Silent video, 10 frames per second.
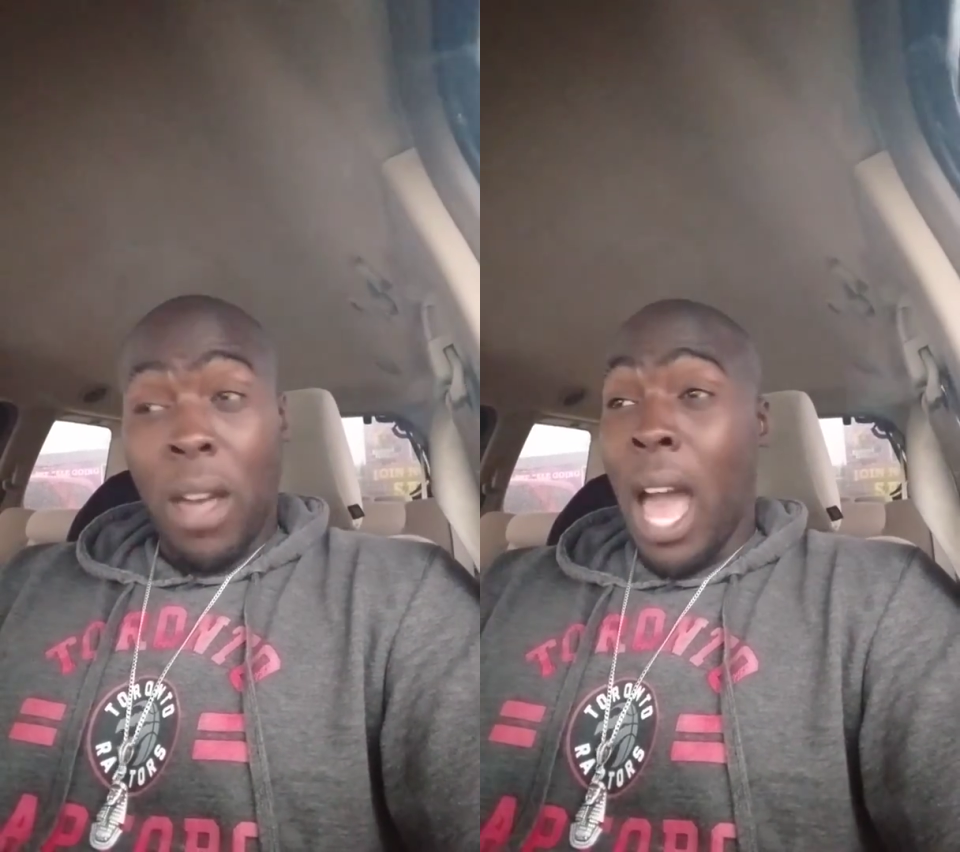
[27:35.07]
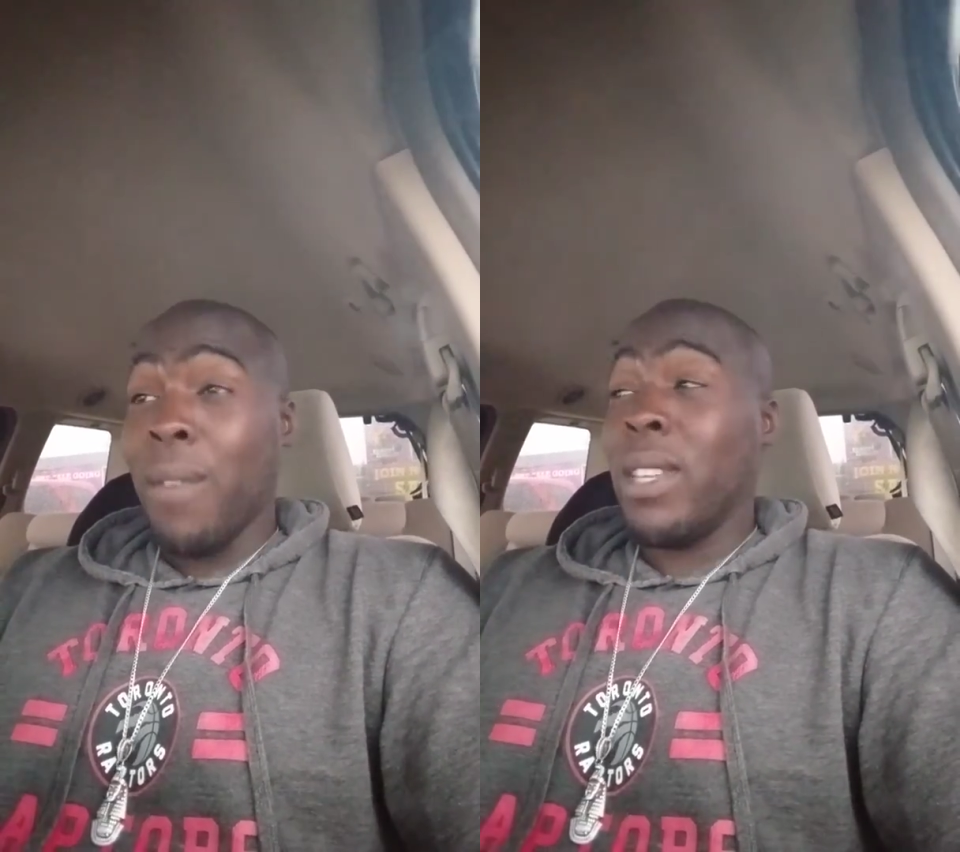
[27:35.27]

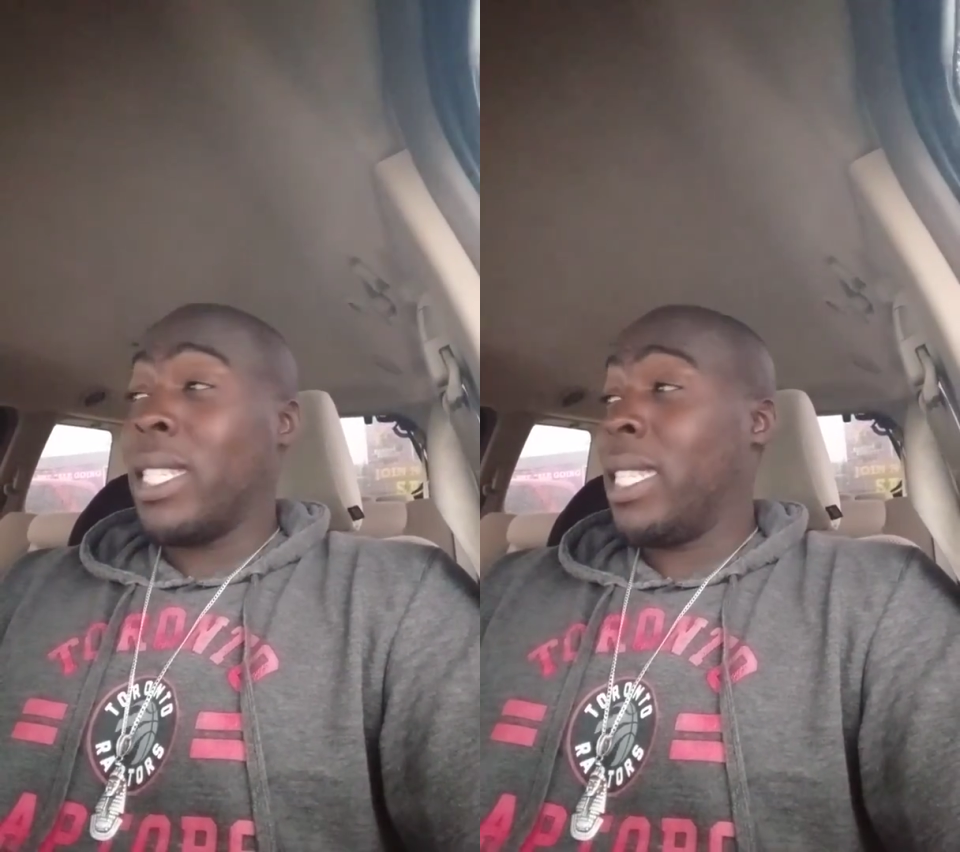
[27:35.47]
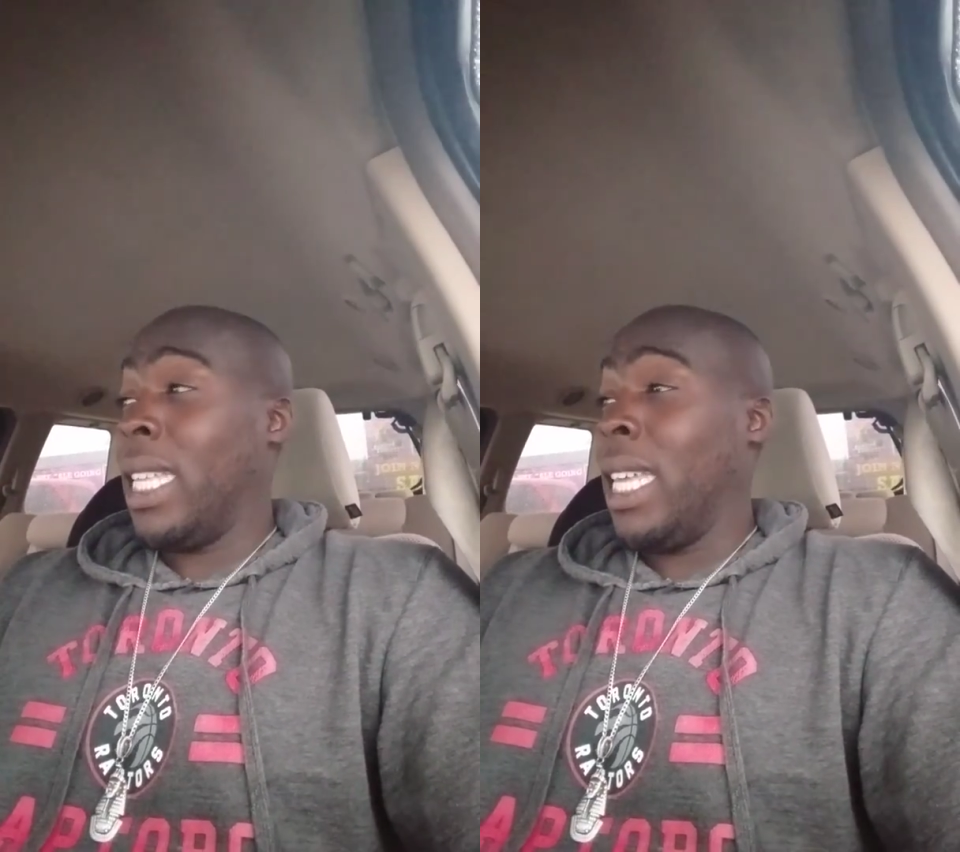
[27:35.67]

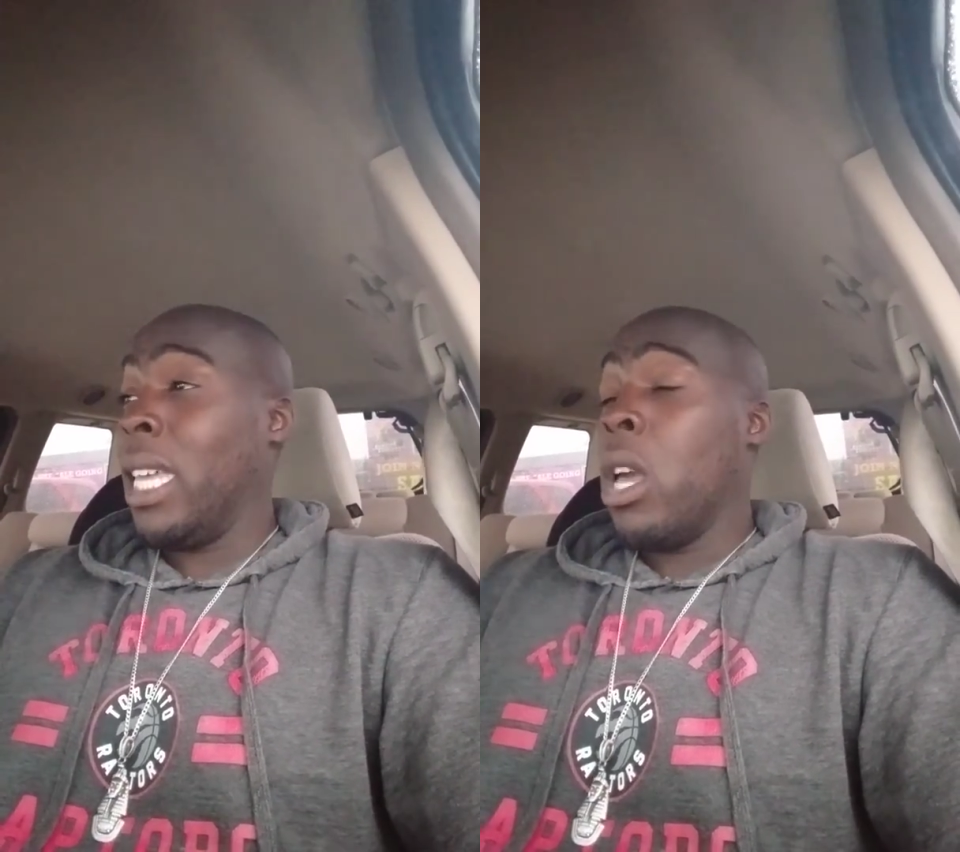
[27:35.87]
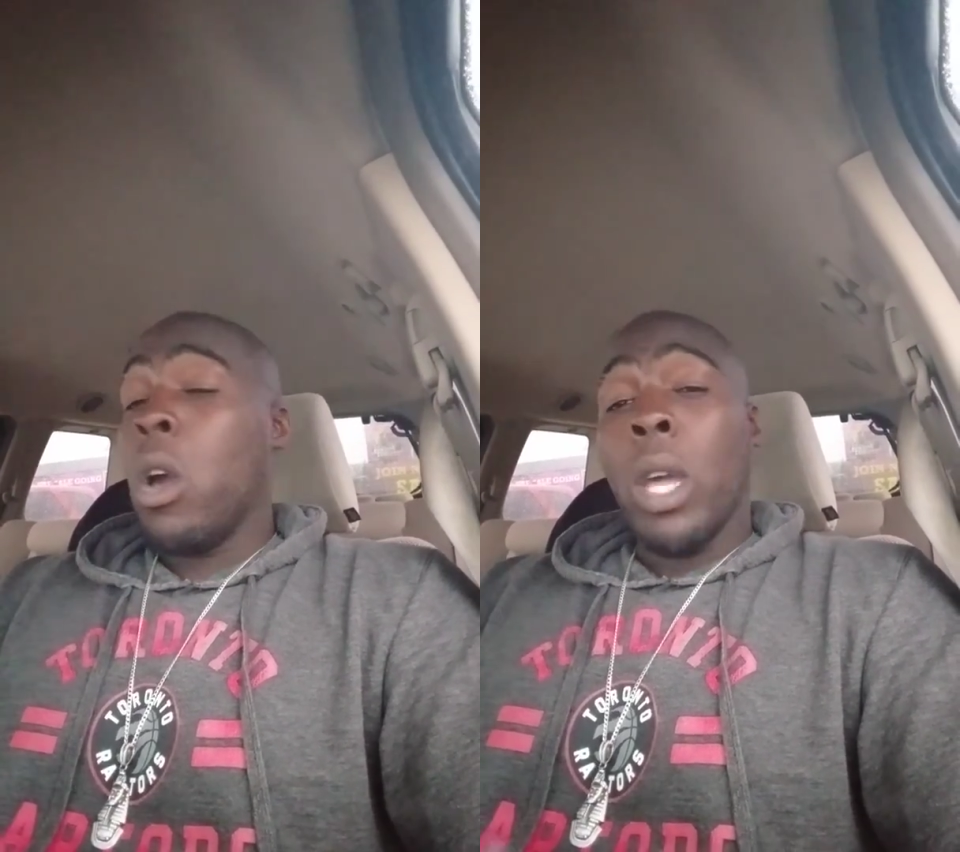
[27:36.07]
Obviously,
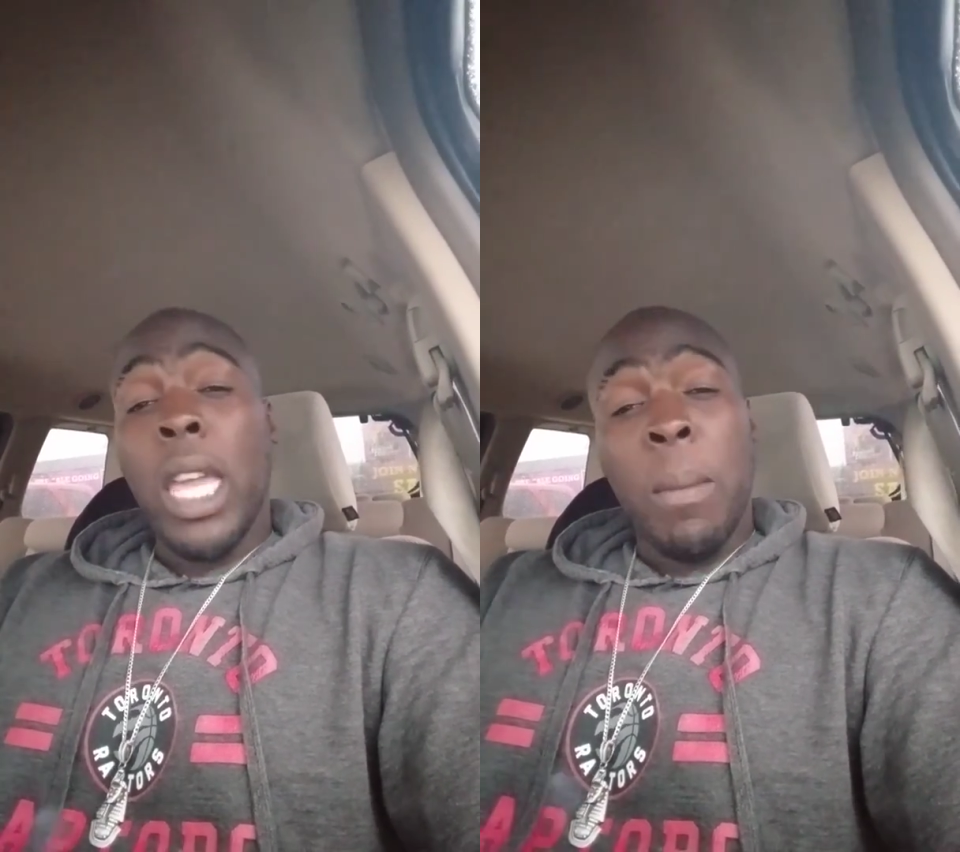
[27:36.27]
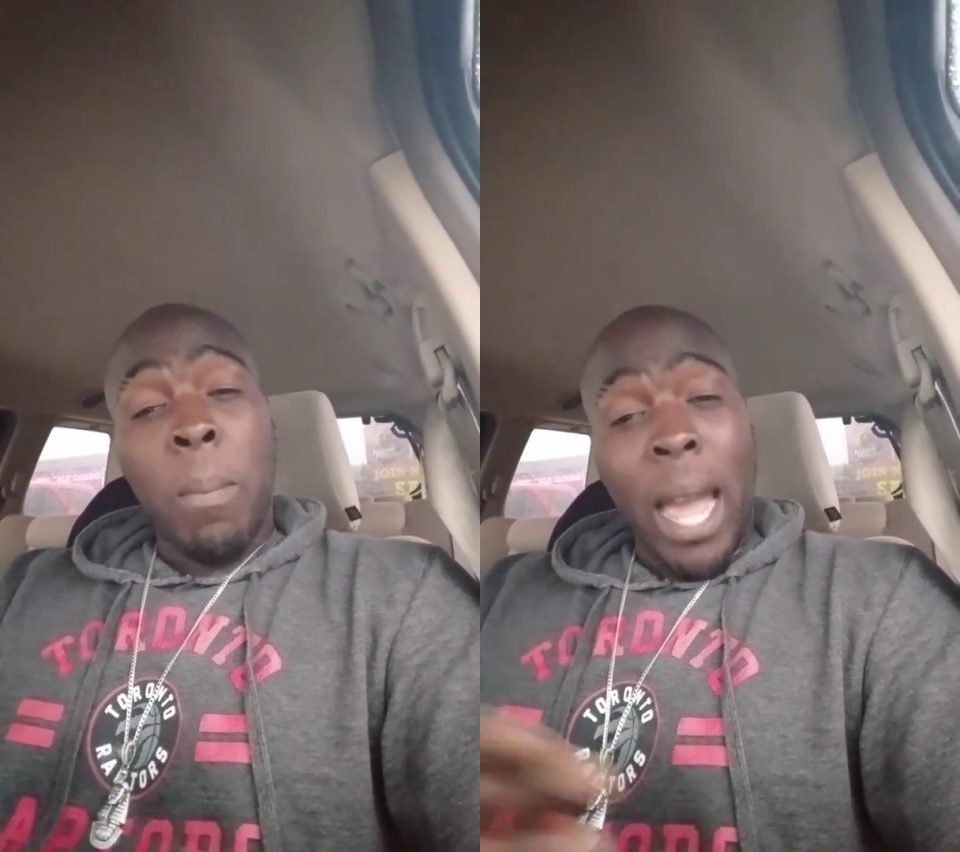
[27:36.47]

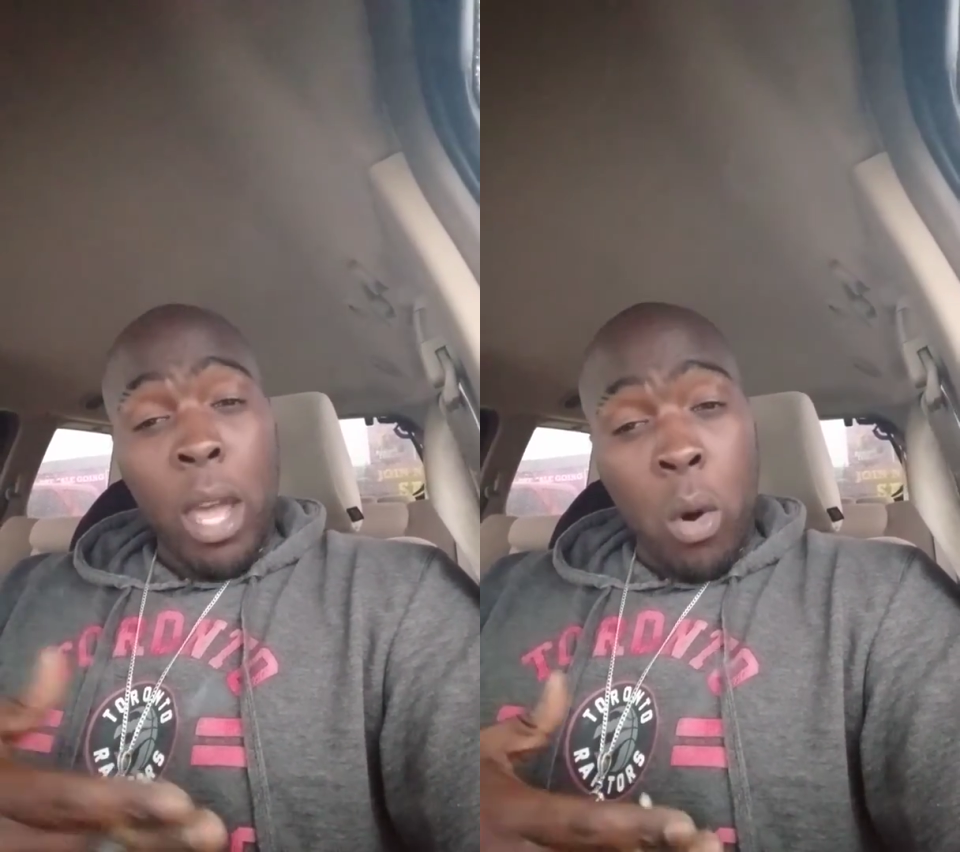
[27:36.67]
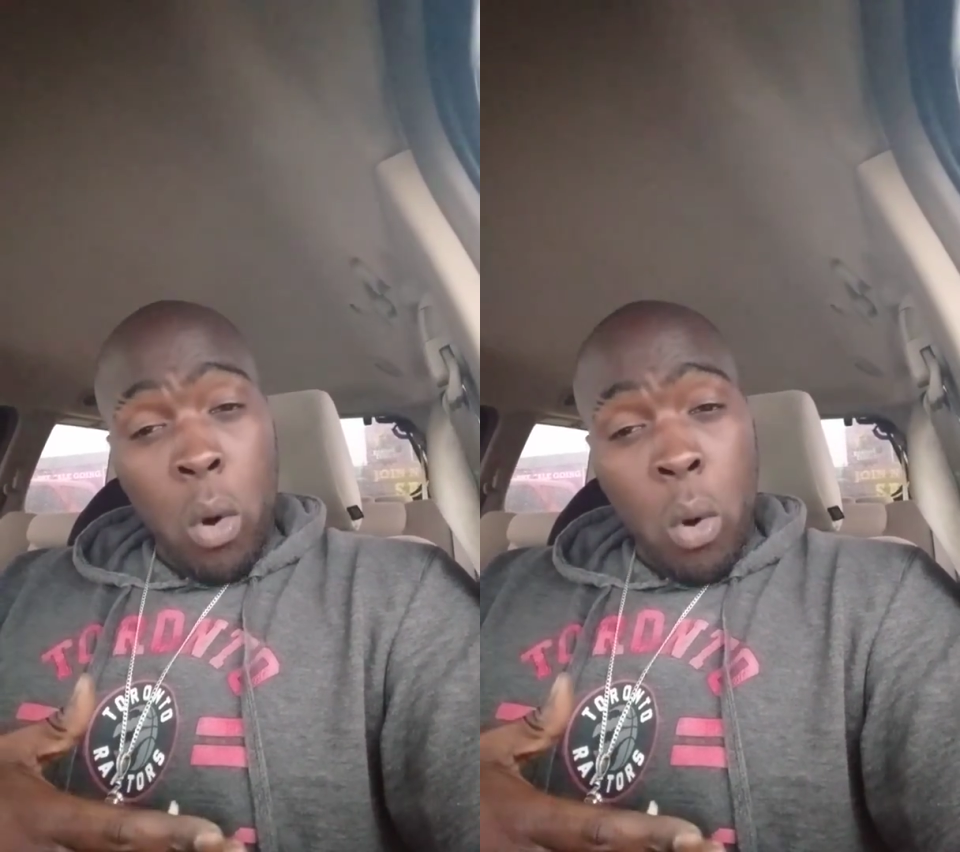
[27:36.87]
in my
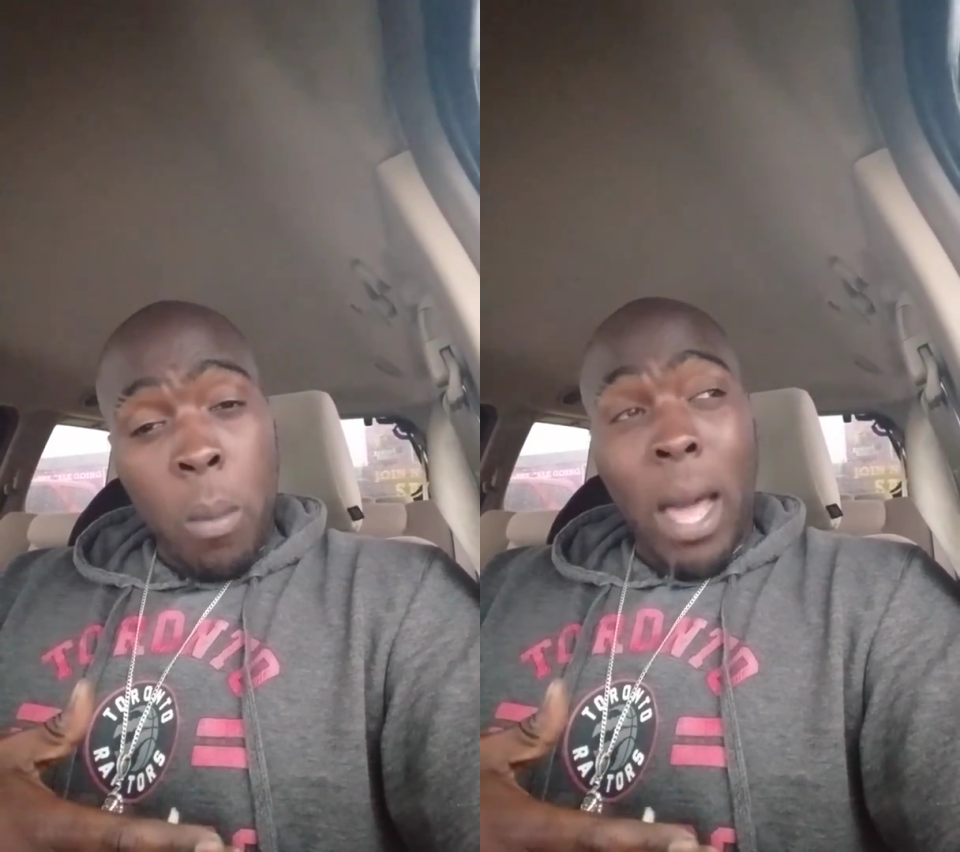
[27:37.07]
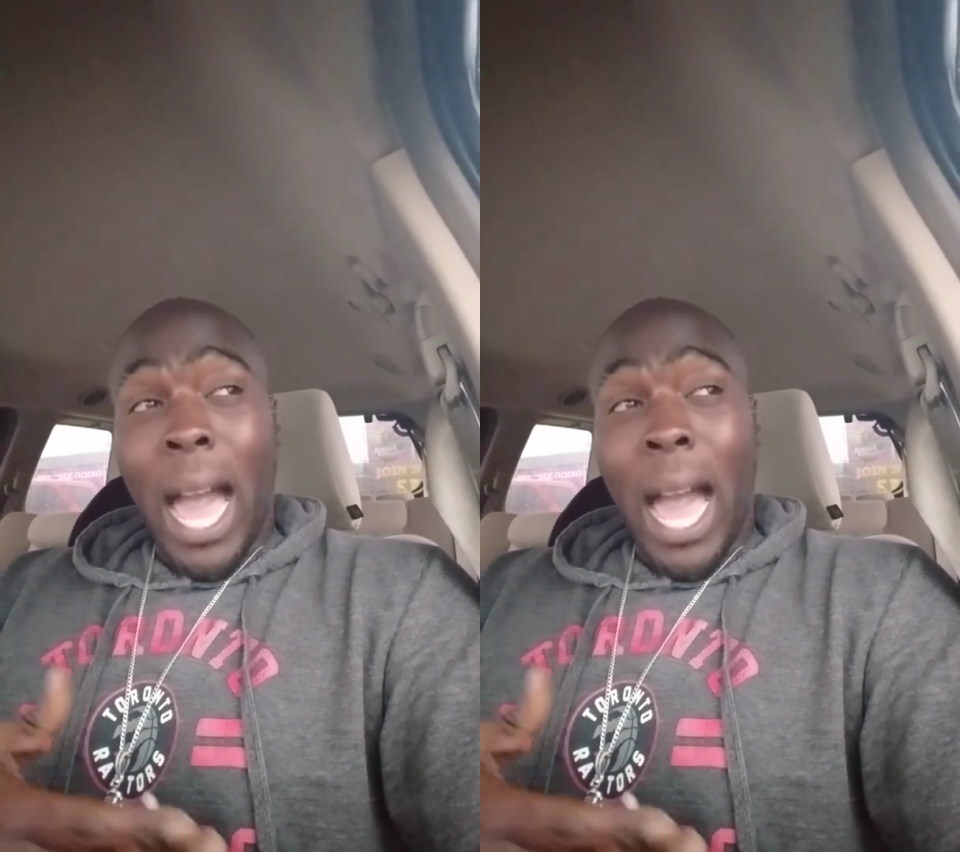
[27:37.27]
home,